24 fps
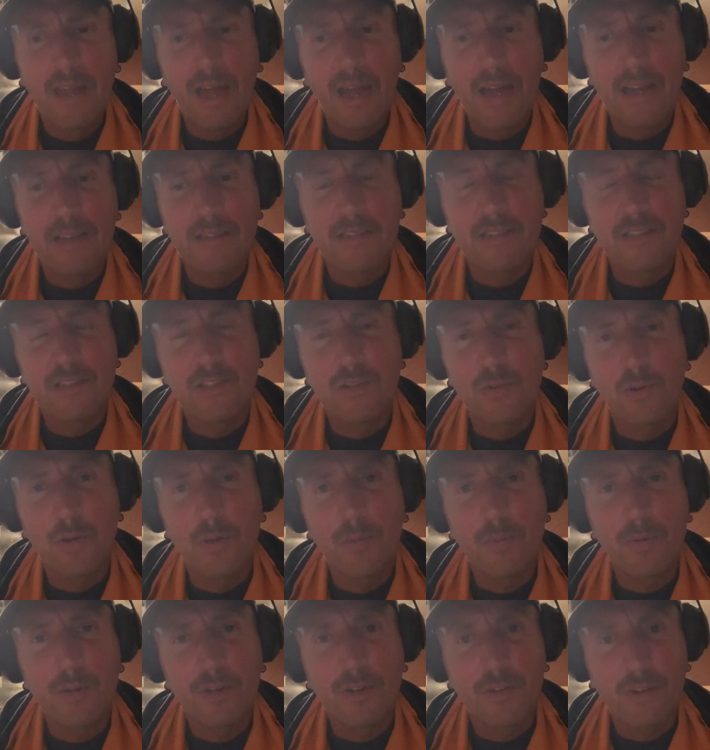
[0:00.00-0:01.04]
As the story
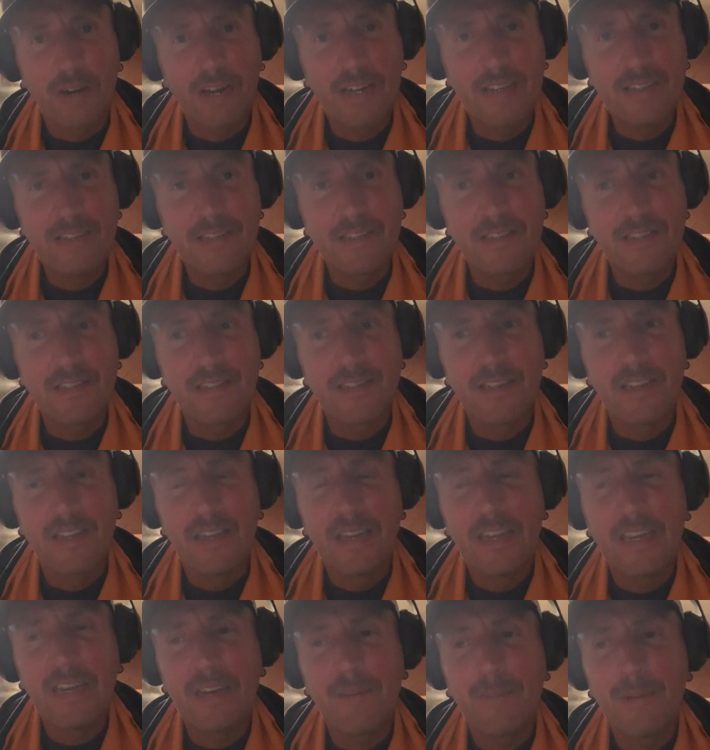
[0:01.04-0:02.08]
progresses,
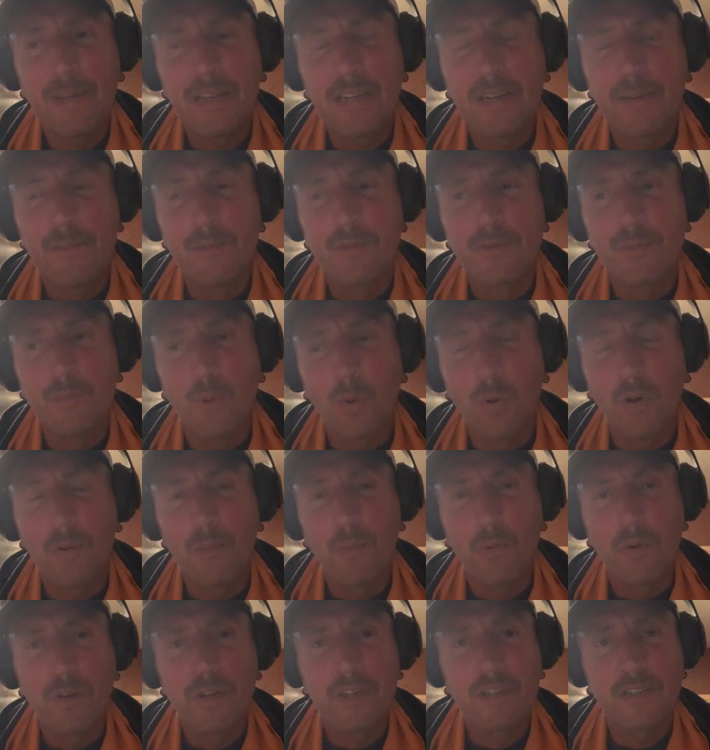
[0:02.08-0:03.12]
he becomes more and
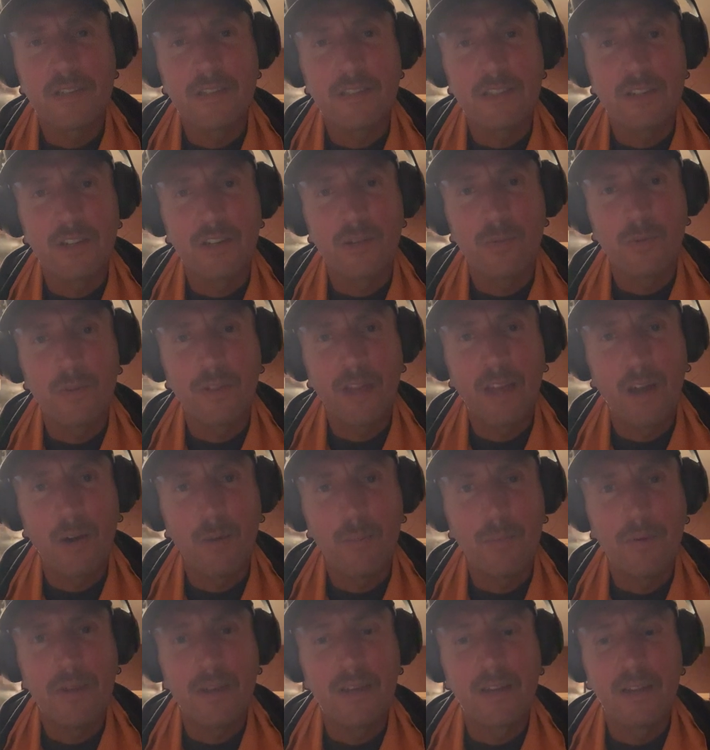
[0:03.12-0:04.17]
more concerned with
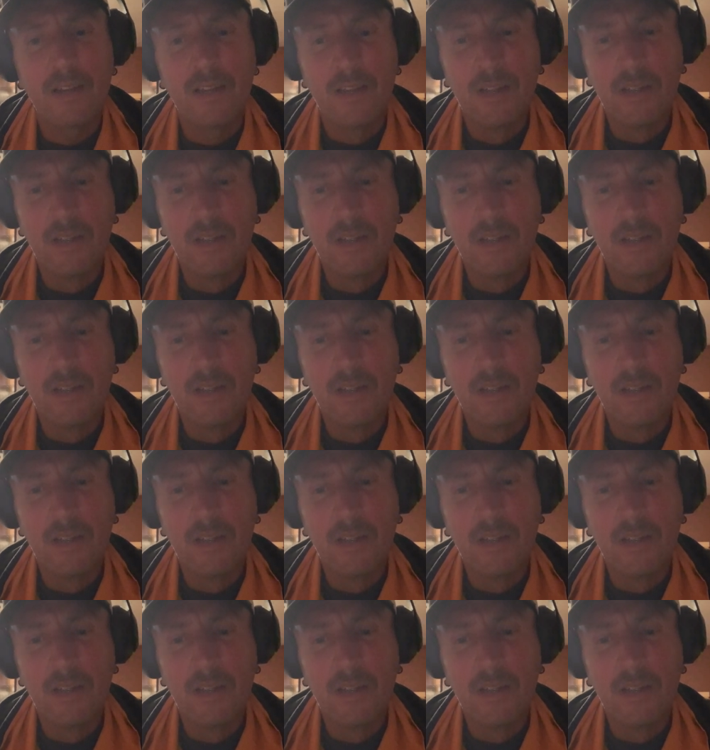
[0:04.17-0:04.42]
helping